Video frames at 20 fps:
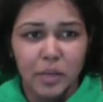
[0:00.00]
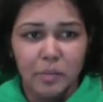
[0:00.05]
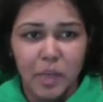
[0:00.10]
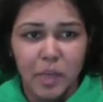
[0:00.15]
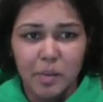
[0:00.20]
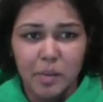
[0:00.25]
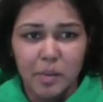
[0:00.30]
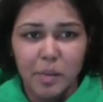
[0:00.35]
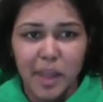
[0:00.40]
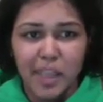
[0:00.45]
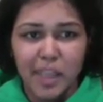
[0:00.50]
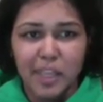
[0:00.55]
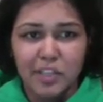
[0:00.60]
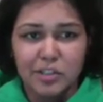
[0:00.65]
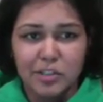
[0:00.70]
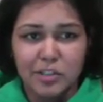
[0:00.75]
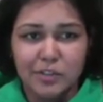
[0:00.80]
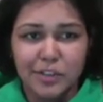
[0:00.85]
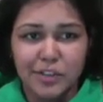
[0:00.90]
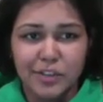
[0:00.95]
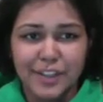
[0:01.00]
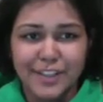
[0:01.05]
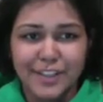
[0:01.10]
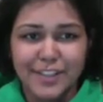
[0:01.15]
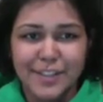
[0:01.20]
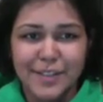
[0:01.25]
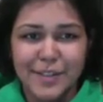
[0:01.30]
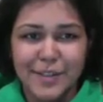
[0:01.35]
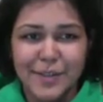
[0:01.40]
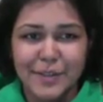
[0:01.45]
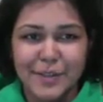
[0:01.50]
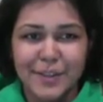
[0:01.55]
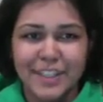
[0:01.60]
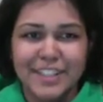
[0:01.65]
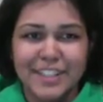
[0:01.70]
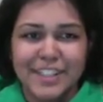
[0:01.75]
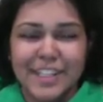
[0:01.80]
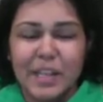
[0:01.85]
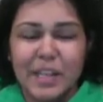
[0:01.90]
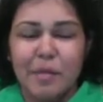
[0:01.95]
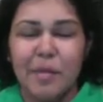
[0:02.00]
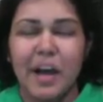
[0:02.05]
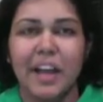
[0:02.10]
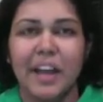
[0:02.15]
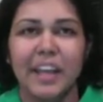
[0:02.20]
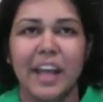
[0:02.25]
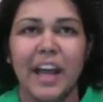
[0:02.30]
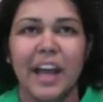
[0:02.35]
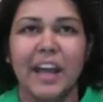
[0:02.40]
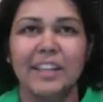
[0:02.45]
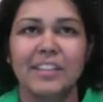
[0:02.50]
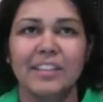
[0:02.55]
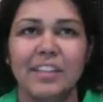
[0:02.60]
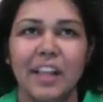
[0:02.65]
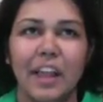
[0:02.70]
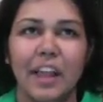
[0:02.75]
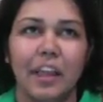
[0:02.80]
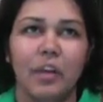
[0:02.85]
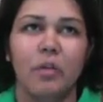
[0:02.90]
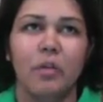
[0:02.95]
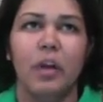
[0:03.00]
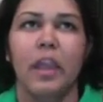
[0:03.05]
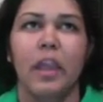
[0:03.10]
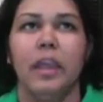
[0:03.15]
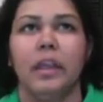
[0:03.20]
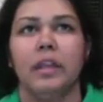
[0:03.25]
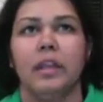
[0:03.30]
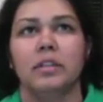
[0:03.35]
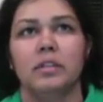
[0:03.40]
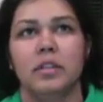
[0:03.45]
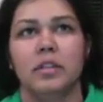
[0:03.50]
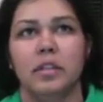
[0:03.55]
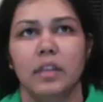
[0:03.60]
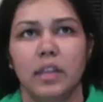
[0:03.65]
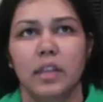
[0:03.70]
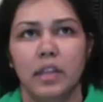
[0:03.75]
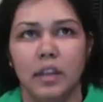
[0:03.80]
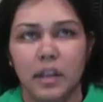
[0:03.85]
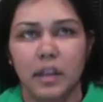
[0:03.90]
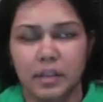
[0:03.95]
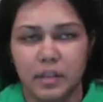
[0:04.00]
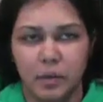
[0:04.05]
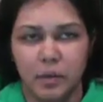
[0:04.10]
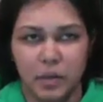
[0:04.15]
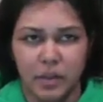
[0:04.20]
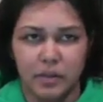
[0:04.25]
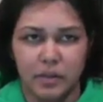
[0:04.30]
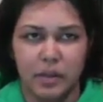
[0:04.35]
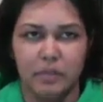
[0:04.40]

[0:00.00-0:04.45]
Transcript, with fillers: maybe my introverts who listen to the podcast are like, great, instantly connecting with them.